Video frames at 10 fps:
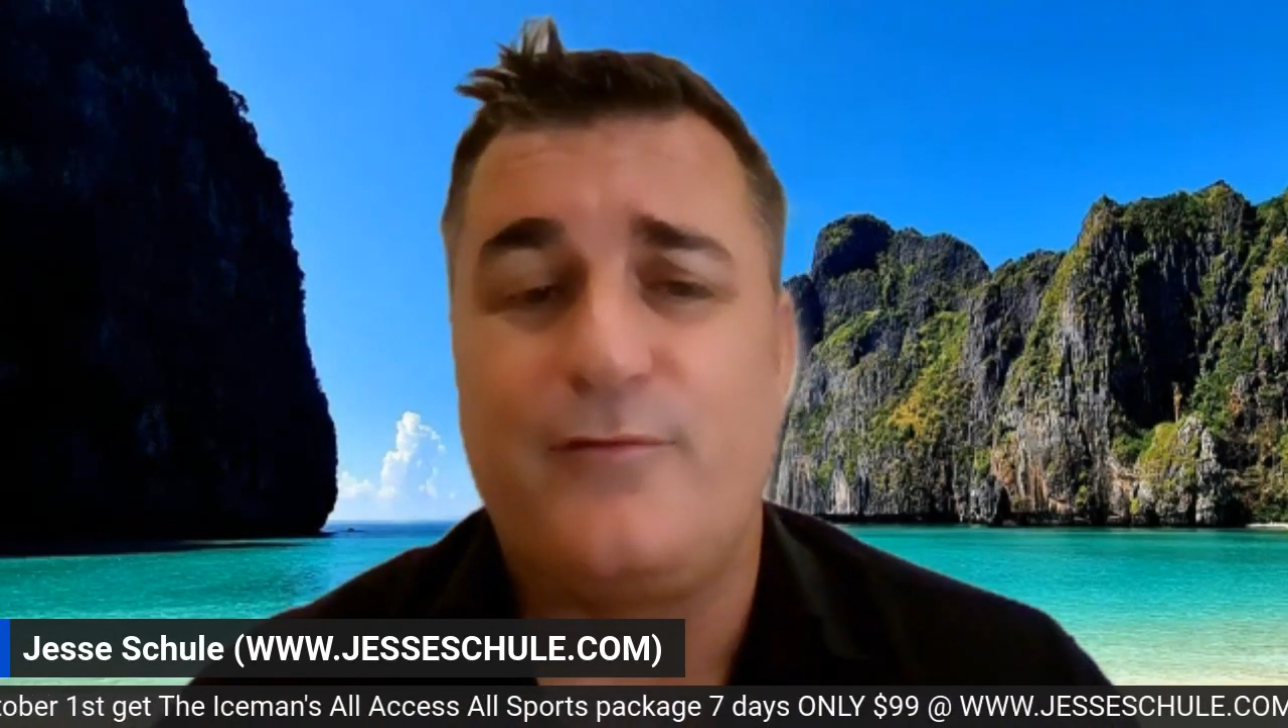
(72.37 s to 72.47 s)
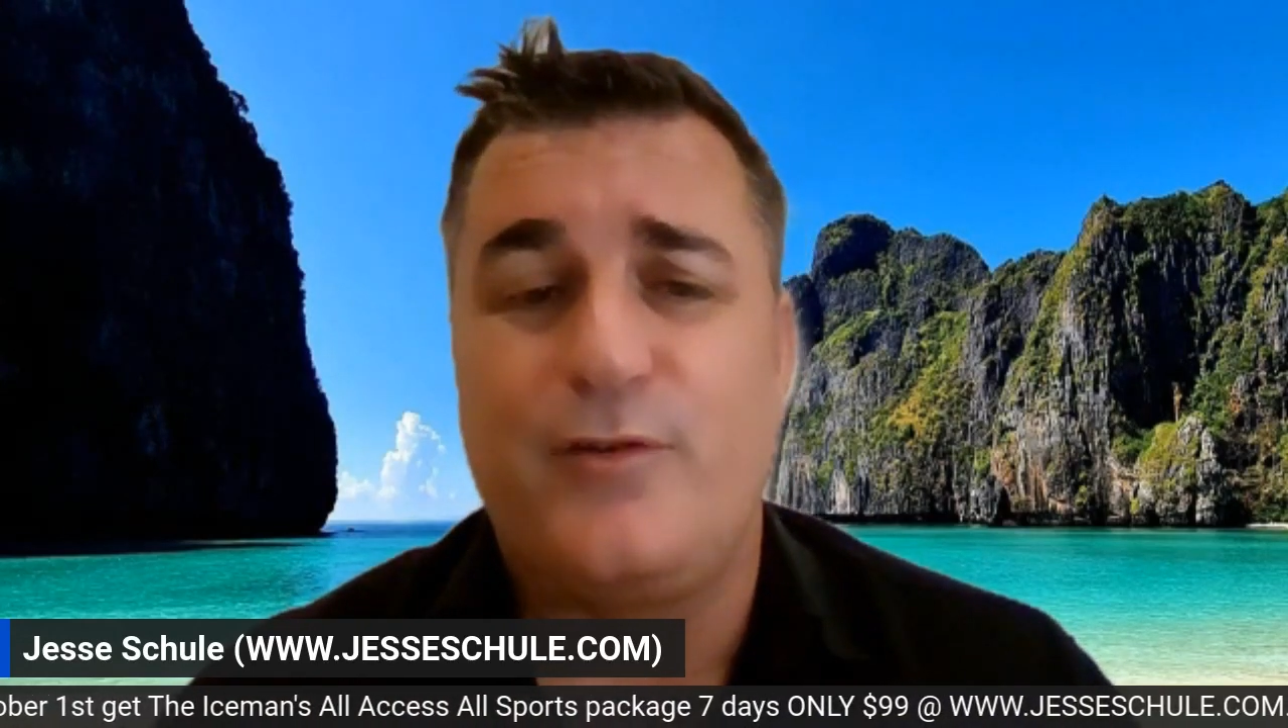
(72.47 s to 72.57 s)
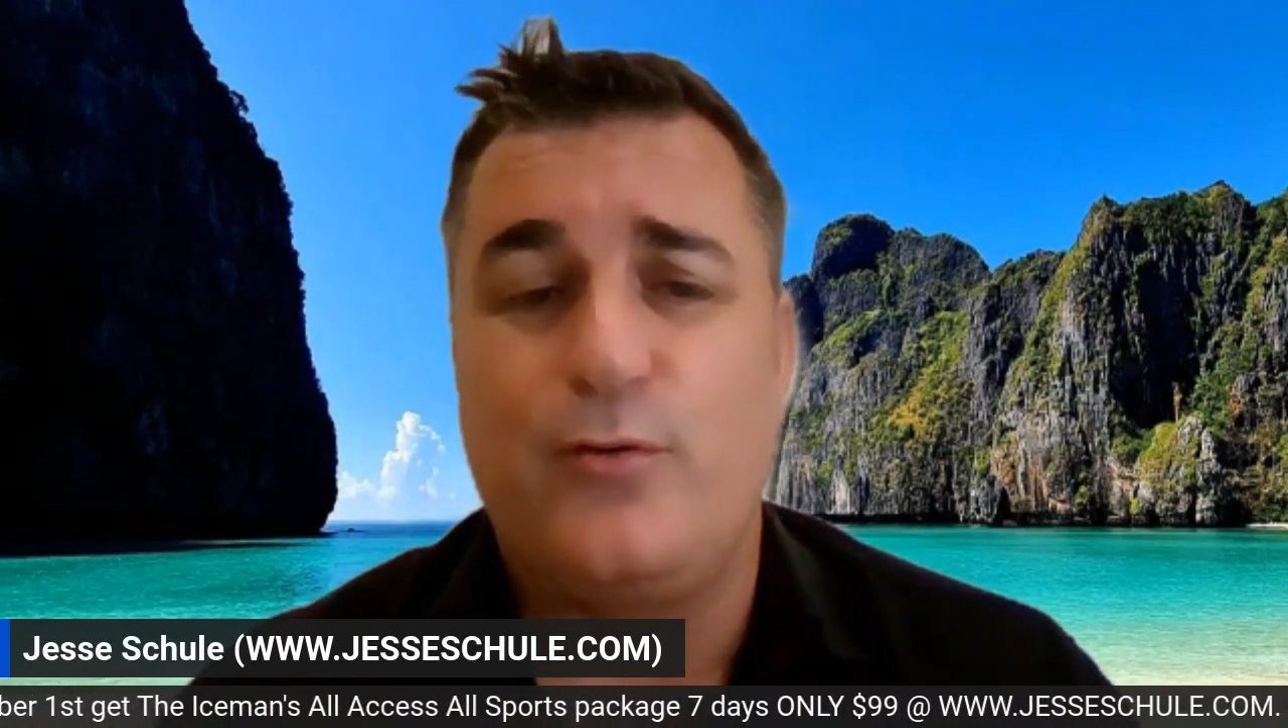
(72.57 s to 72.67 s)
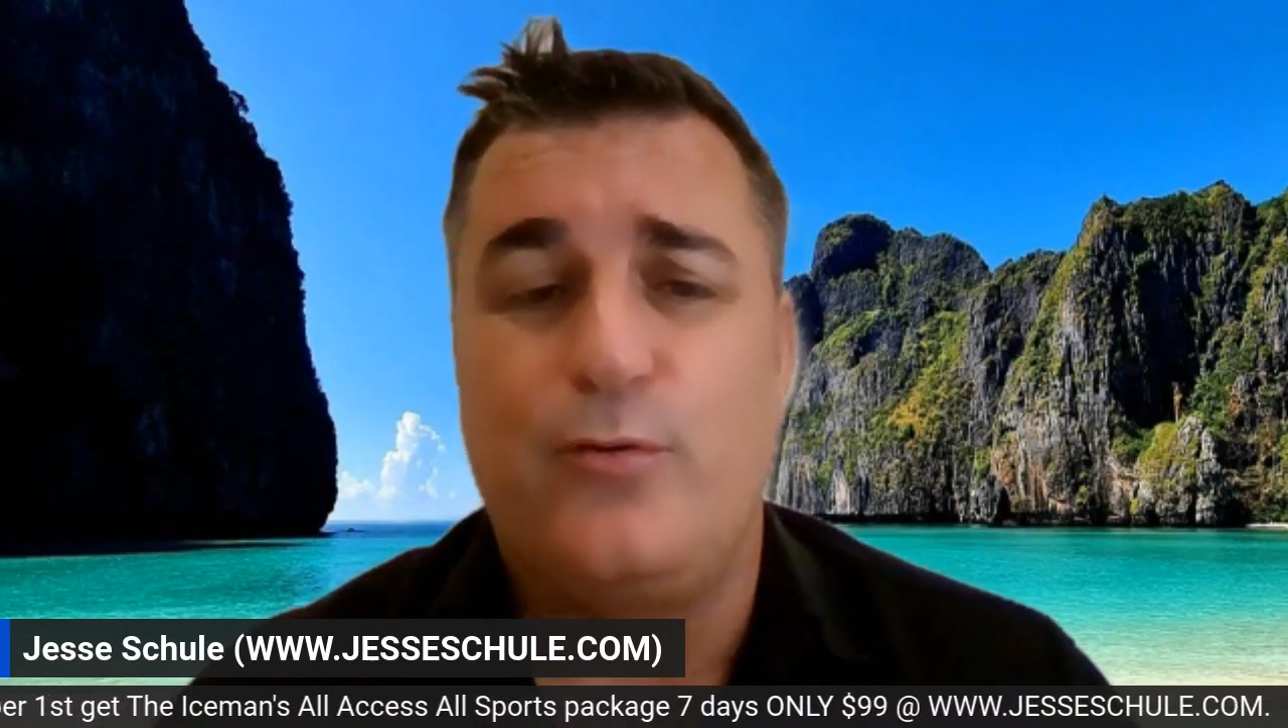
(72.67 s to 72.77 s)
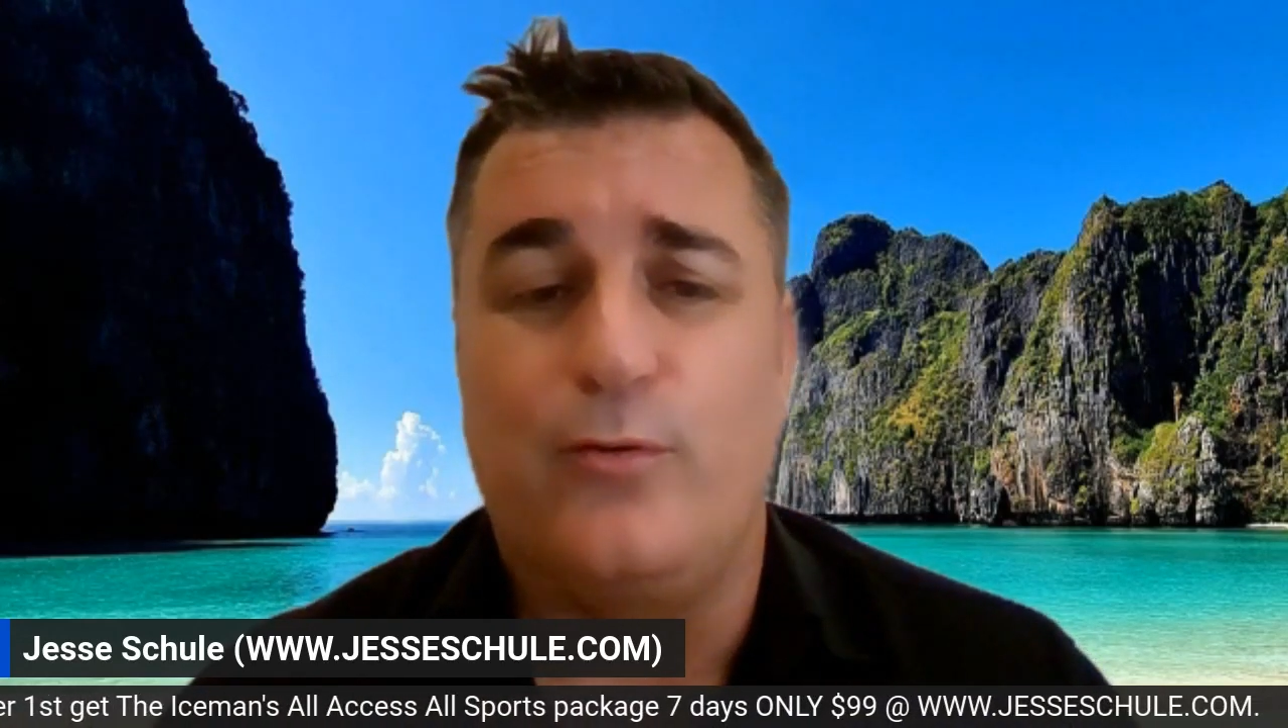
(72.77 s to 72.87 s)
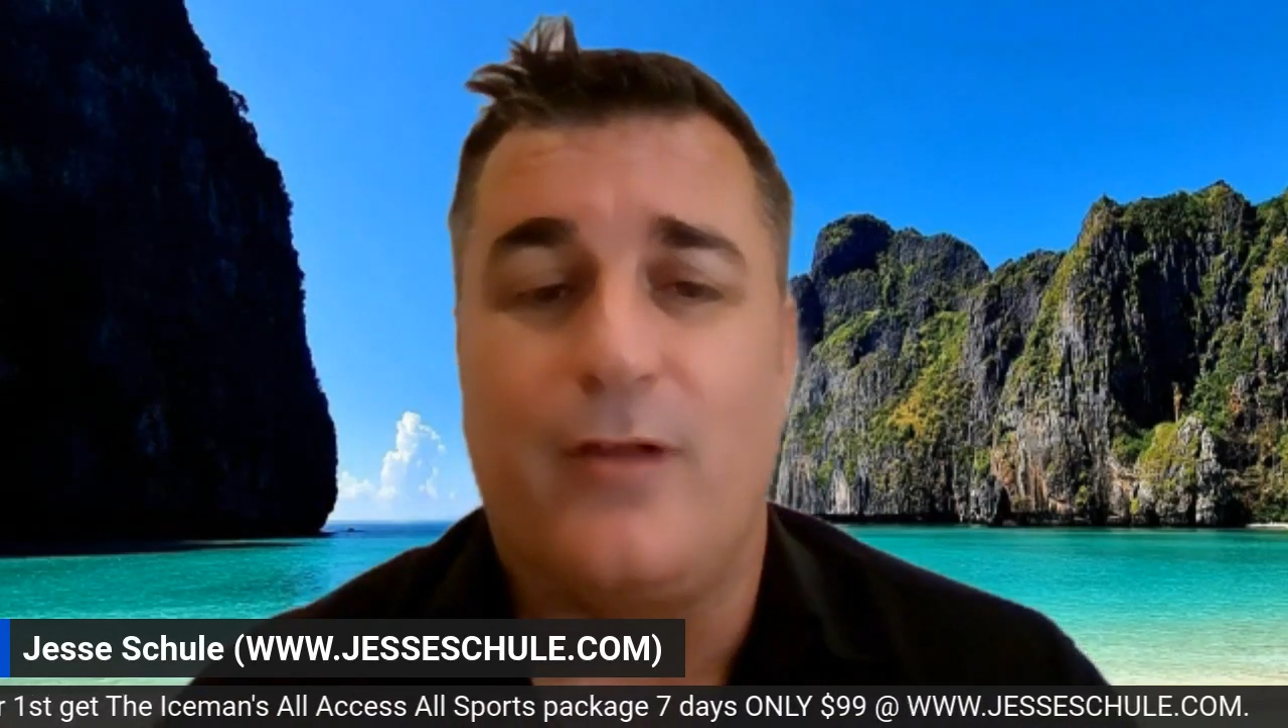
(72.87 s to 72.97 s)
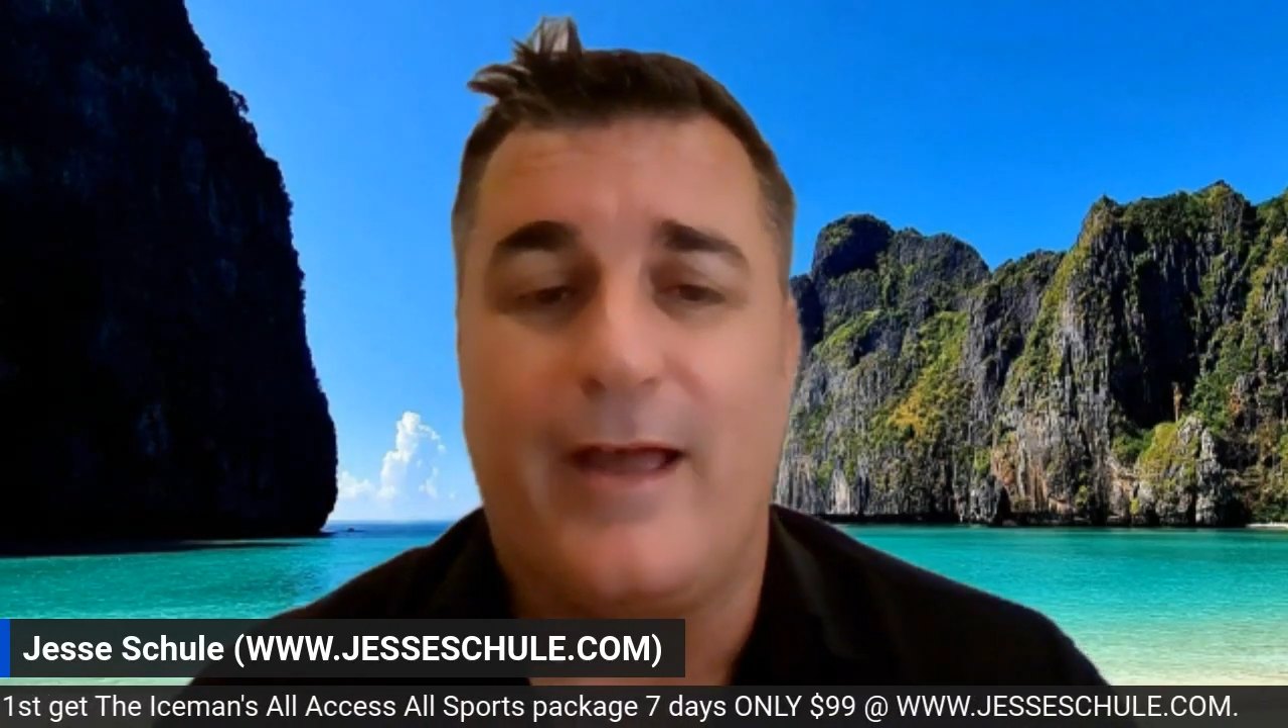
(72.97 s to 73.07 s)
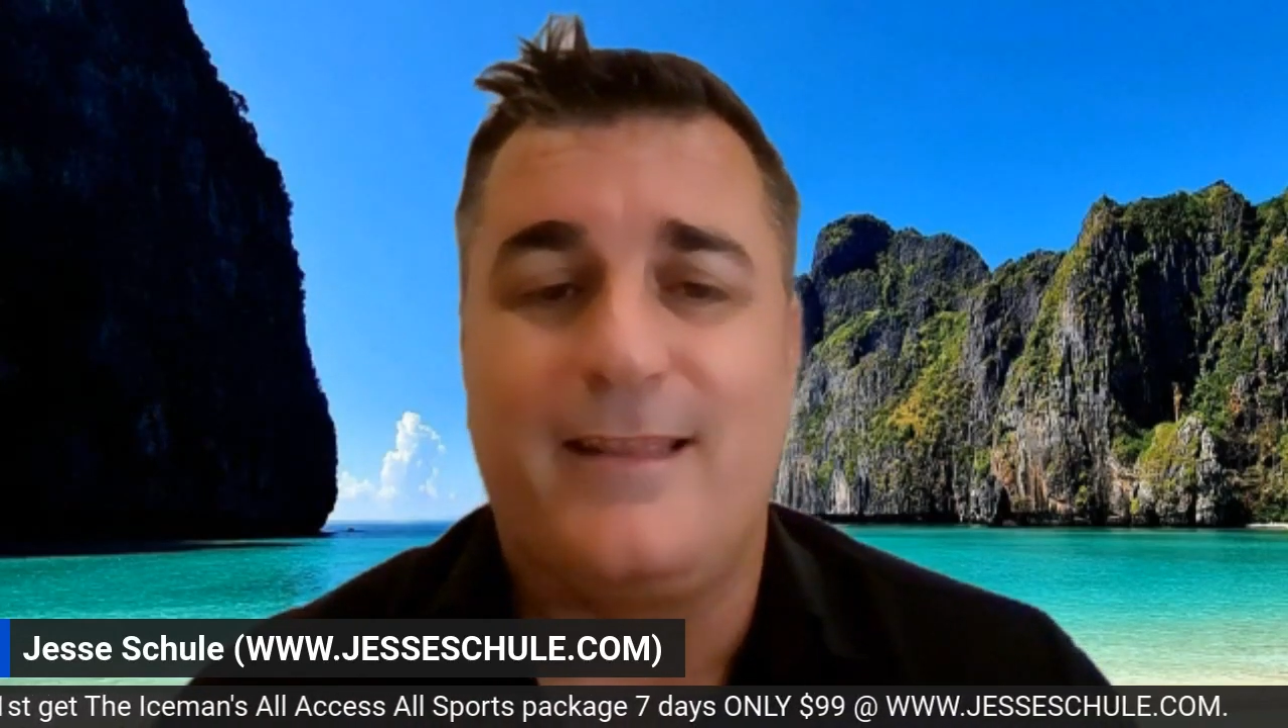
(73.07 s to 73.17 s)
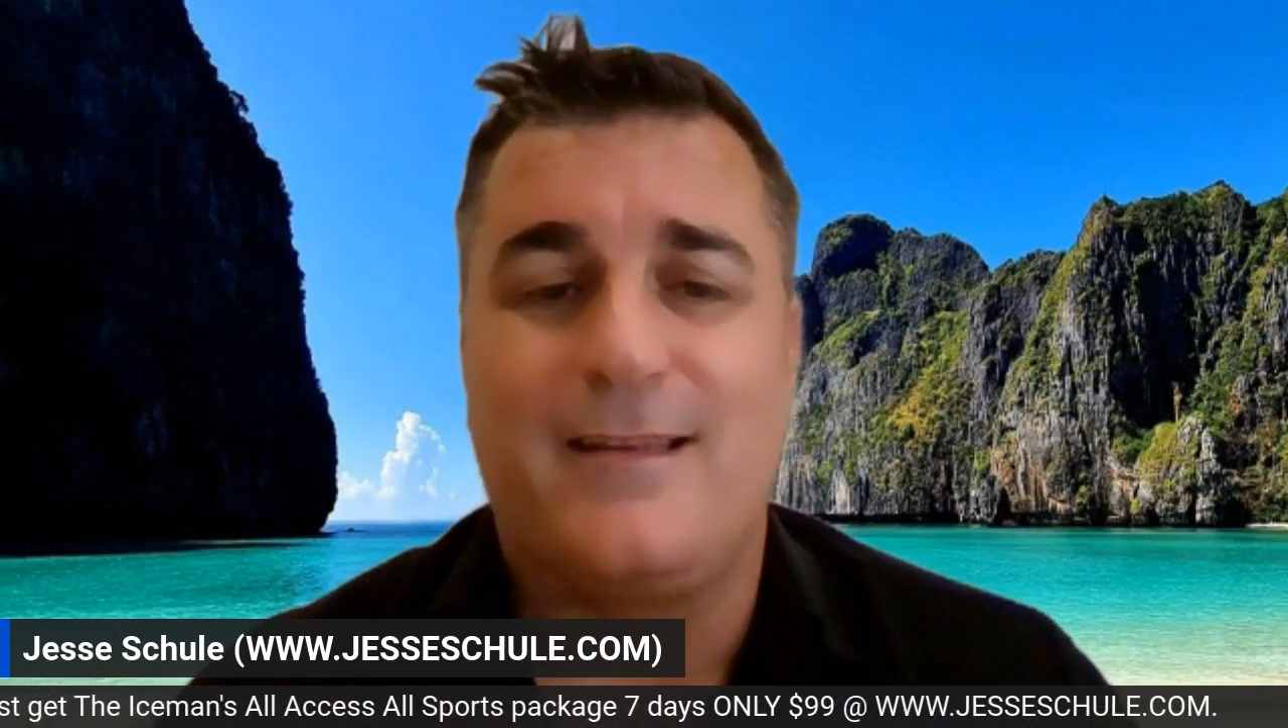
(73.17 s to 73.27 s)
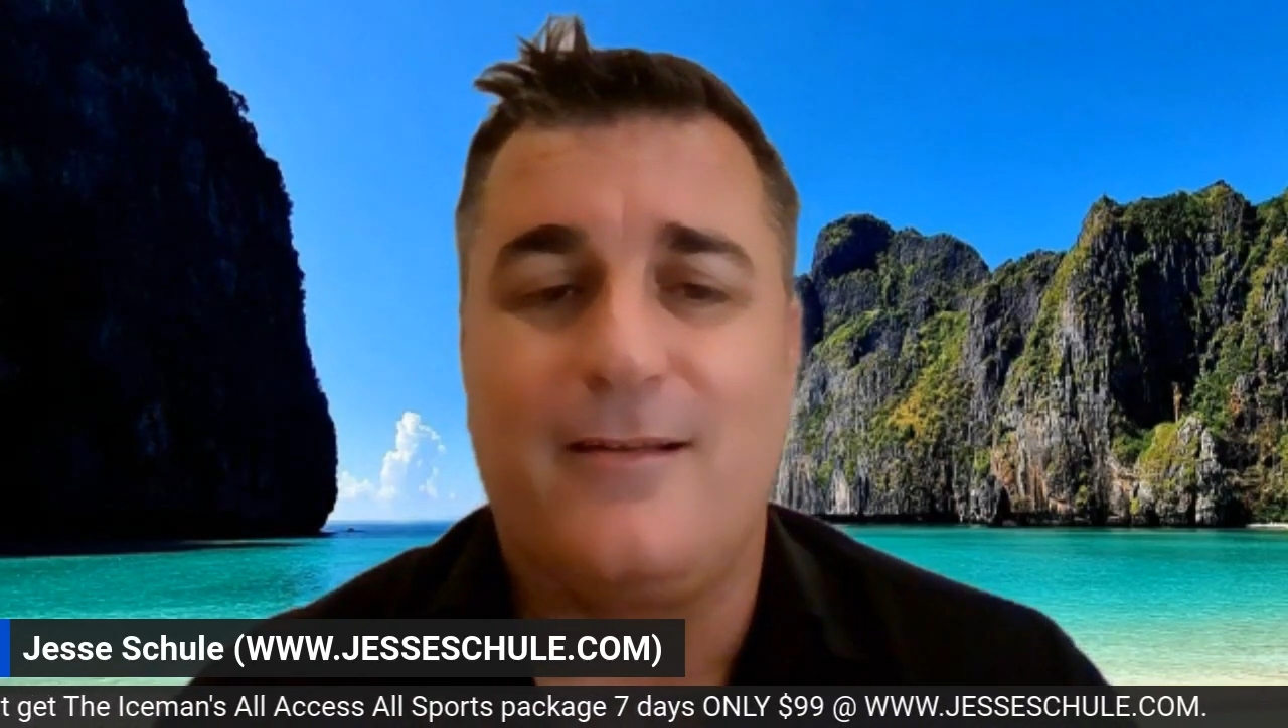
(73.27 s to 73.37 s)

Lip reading: of you who like